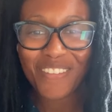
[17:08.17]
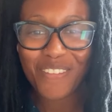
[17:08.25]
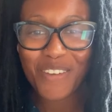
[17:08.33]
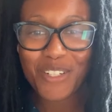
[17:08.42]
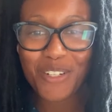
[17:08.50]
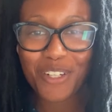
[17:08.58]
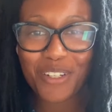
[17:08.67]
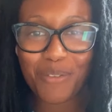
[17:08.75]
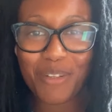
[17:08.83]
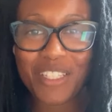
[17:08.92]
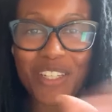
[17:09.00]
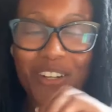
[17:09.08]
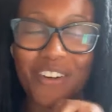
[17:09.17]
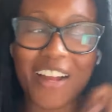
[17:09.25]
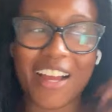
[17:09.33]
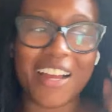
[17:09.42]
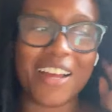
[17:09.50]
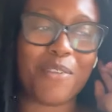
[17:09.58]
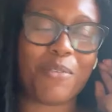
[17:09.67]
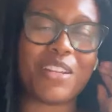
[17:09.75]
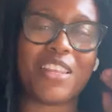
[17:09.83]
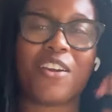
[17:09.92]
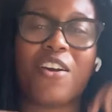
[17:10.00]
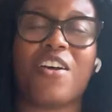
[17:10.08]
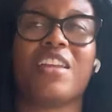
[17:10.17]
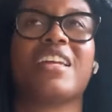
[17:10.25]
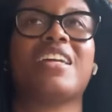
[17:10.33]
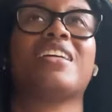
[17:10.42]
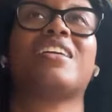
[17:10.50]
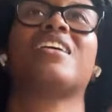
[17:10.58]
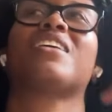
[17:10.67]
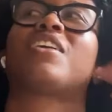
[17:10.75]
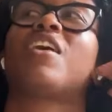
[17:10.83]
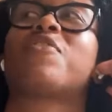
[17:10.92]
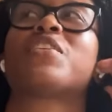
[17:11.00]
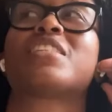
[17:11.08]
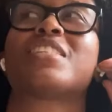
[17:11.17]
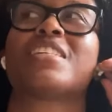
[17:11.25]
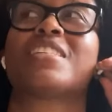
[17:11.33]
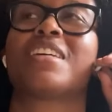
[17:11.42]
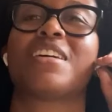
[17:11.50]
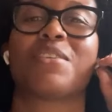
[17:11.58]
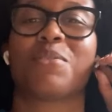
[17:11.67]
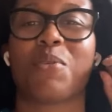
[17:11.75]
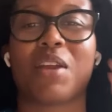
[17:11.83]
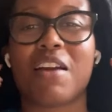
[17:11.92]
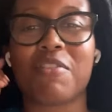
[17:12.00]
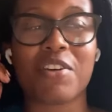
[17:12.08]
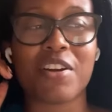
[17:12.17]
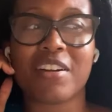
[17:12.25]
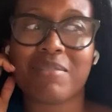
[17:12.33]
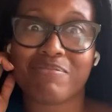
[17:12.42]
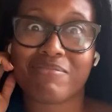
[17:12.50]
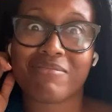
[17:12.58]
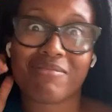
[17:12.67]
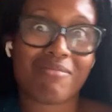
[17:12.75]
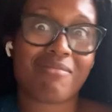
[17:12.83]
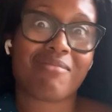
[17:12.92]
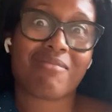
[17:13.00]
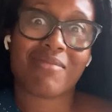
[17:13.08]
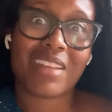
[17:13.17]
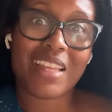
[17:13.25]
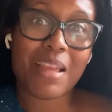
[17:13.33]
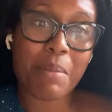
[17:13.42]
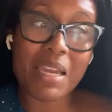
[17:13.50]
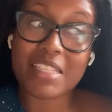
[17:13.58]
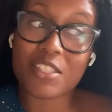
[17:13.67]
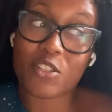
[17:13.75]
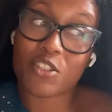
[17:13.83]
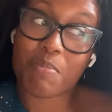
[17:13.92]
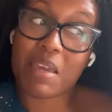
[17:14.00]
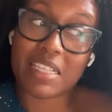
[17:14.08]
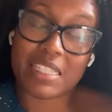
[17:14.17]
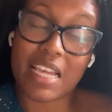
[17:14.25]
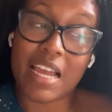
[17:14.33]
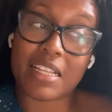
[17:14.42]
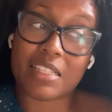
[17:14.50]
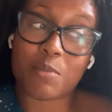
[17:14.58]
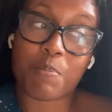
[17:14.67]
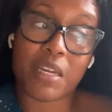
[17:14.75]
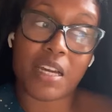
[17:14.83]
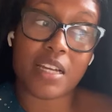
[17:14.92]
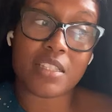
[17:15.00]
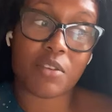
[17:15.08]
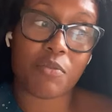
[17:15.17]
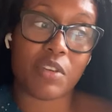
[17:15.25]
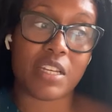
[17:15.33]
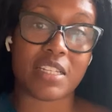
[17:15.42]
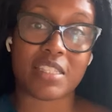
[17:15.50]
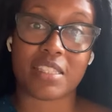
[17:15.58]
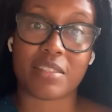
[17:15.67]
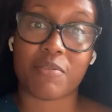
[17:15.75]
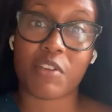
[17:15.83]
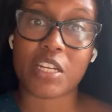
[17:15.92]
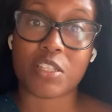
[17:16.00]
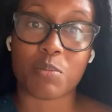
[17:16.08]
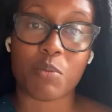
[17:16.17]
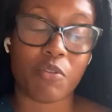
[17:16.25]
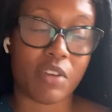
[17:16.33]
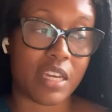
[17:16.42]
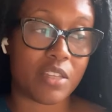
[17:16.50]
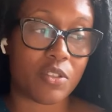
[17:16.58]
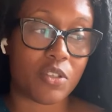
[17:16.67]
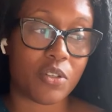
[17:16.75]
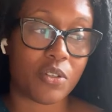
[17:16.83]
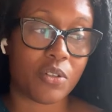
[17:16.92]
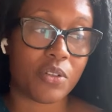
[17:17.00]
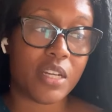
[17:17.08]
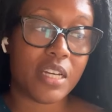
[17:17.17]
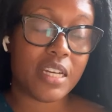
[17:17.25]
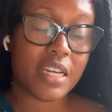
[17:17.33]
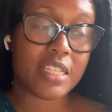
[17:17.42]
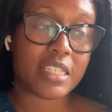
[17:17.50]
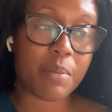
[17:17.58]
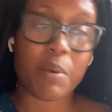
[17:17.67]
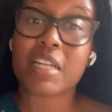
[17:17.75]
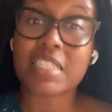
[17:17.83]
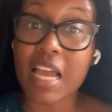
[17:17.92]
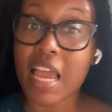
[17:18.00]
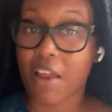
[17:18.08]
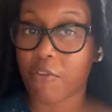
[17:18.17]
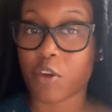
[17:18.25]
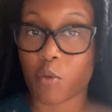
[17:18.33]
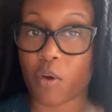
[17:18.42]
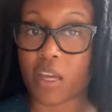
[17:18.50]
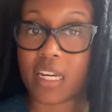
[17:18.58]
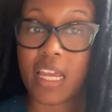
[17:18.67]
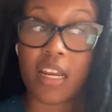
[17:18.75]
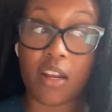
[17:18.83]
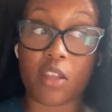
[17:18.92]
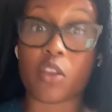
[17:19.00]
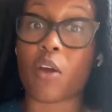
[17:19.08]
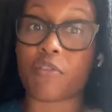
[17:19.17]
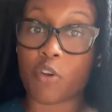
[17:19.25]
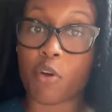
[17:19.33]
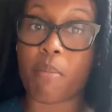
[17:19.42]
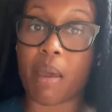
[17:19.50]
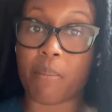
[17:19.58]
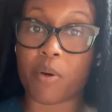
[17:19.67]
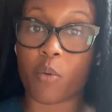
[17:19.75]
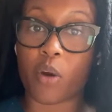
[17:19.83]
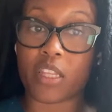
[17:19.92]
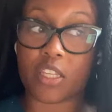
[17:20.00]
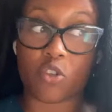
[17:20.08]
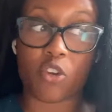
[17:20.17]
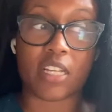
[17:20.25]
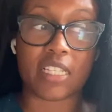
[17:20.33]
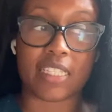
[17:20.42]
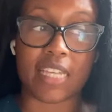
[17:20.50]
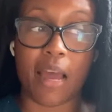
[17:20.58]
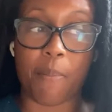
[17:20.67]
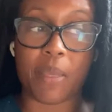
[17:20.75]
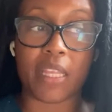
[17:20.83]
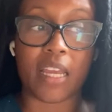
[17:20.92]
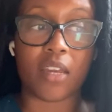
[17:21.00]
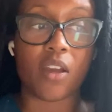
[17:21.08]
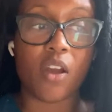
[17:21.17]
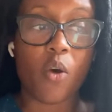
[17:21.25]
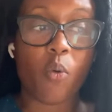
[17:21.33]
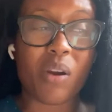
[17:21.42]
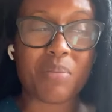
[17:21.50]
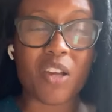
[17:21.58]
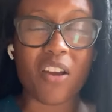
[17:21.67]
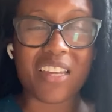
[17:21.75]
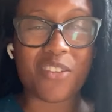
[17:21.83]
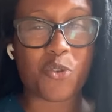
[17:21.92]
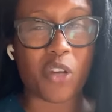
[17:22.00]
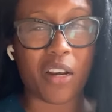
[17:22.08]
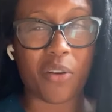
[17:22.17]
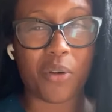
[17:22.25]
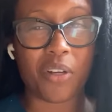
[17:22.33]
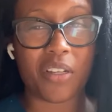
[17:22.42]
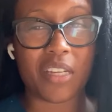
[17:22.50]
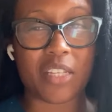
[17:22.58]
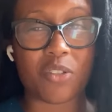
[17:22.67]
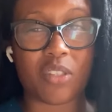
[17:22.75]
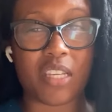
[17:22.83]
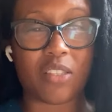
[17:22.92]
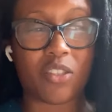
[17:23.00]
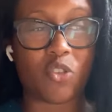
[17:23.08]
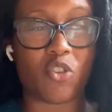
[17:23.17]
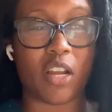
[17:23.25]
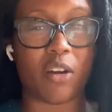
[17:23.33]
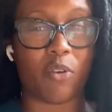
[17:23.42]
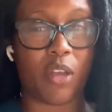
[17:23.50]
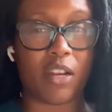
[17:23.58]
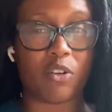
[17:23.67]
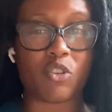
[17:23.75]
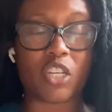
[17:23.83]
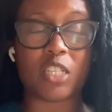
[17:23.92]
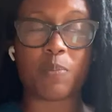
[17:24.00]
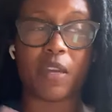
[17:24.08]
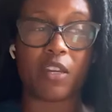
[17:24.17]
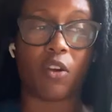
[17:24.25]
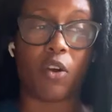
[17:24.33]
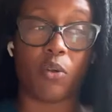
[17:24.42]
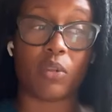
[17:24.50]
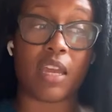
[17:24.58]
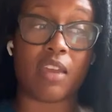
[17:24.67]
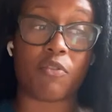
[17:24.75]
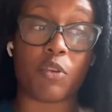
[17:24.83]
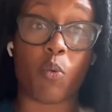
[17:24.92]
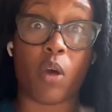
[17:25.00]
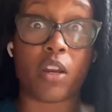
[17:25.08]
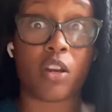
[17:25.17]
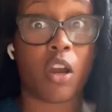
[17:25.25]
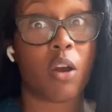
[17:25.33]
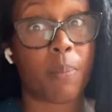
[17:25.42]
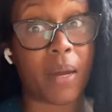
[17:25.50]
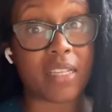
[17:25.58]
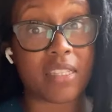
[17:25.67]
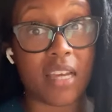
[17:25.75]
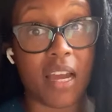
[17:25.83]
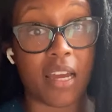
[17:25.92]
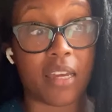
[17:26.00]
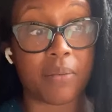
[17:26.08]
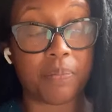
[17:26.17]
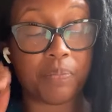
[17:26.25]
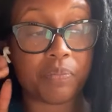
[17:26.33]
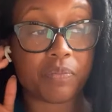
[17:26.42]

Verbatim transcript: winter, winter, uh, what do they call it? Cuffing season, whatever. That make, it just makes sense because of Venus, Venus moving into its Libra. And it's not everyone. And it, you have to remember where these transits happen. Like when I'm talking general, it's, it's the general energies, but in your own life, you want to know by sign